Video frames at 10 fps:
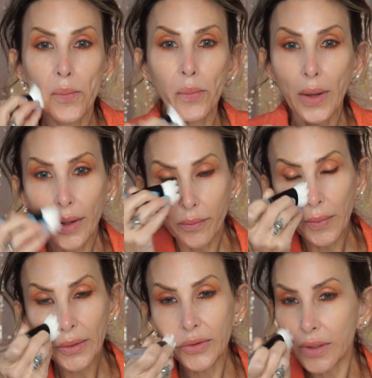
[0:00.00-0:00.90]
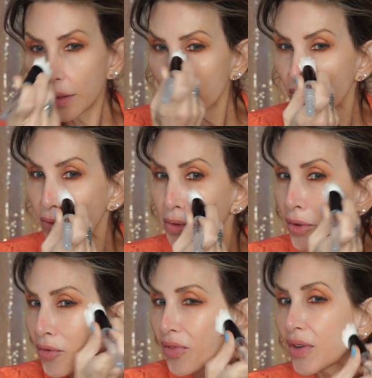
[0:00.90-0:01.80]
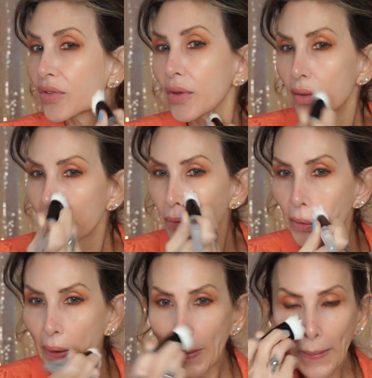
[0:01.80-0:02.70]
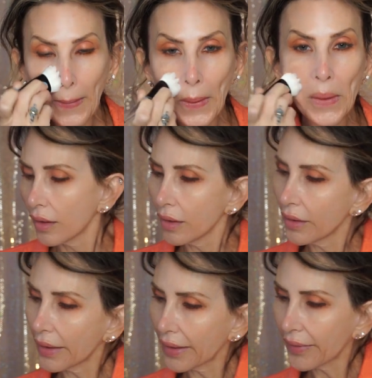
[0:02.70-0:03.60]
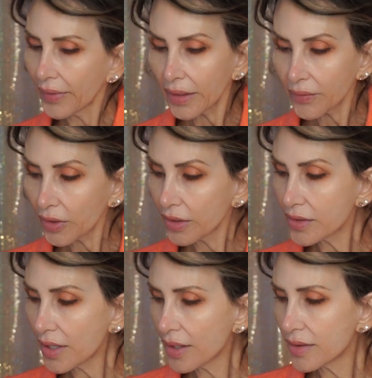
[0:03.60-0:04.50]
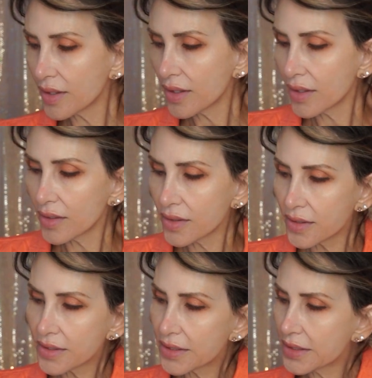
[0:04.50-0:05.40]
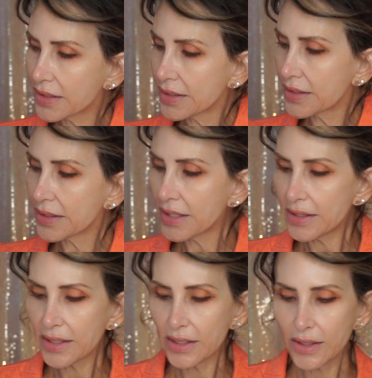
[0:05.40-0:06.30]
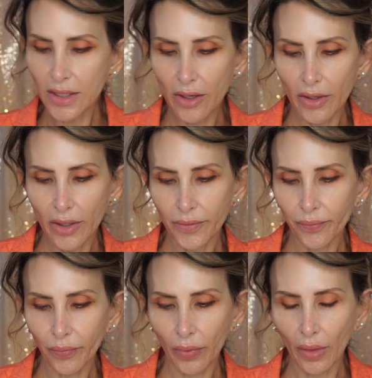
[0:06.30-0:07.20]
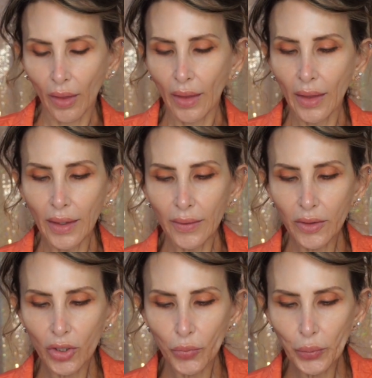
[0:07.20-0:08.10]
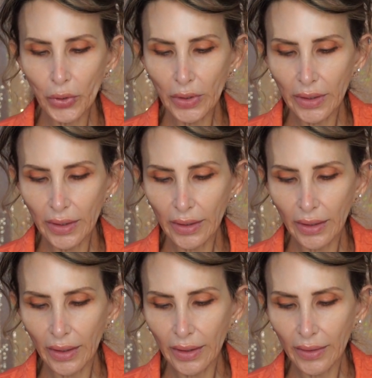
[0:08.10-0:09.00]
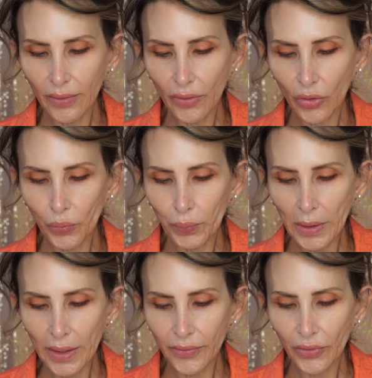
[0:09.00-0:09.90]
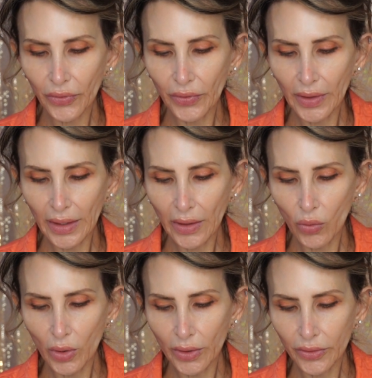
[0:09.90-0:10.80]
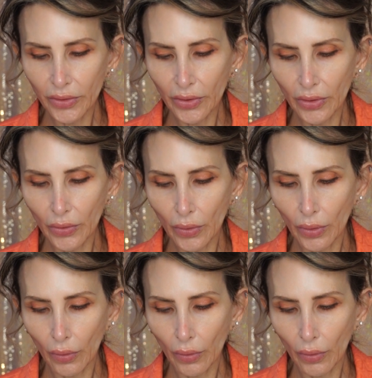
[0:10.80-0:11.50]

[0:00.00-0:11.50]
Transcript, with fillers: But my skin still feels a little dry. All right, and then I'm gonna take the CC serum and I'm gonna put it in the spots that I want to